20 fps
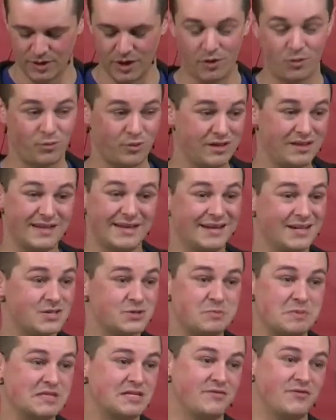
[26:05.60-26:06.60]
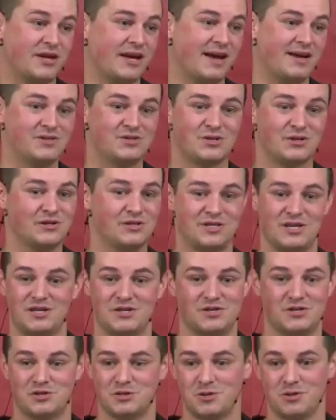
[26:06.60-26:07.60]
We don't really get a specific answer in
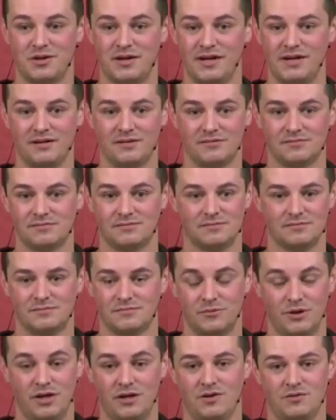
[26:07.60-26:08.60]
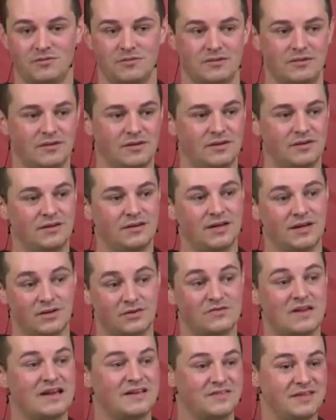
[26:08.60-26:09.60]
Genesis 3. We don't.
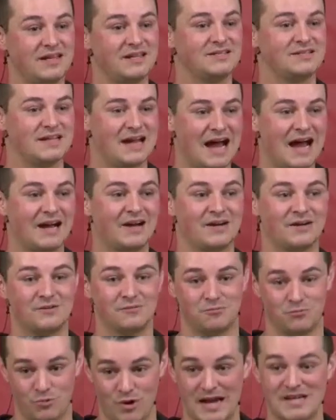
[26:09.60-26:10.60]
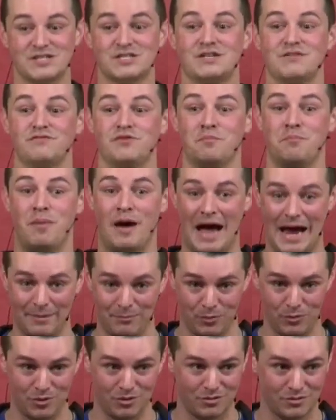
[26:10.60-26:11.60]
It'll take the entire rest of the
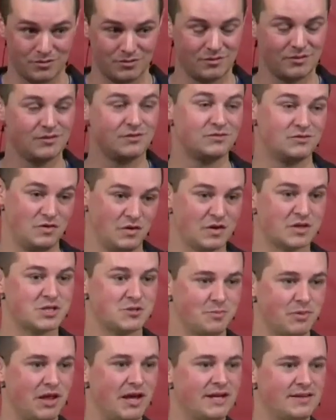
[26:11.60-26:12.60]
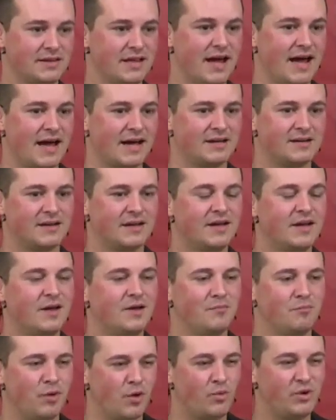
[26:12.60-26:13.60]
Bible to explain that,
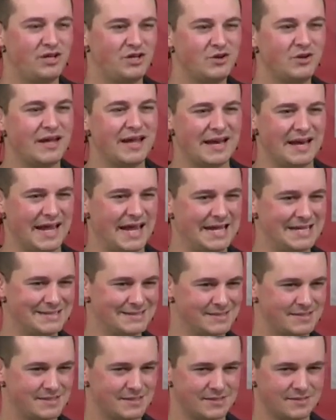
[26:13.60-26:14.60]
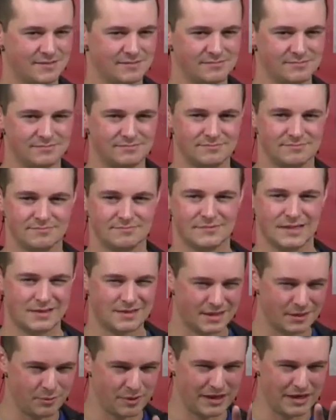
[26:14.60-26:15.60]
but we do get hints.
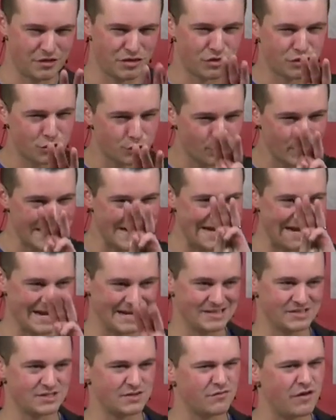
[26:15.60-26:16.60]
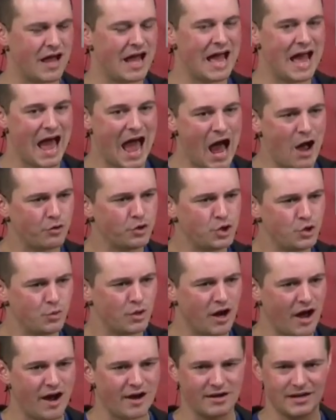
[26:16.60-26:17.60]
I think we get three hints of how
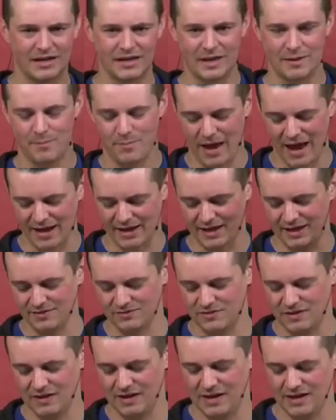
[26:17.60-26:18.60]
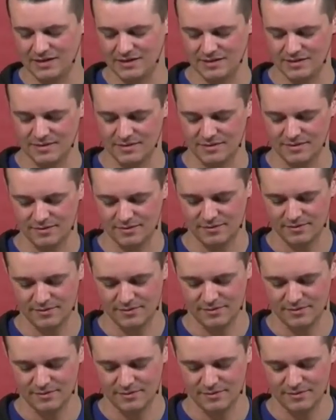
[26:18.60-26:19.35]
you and I are going to get back into Eden.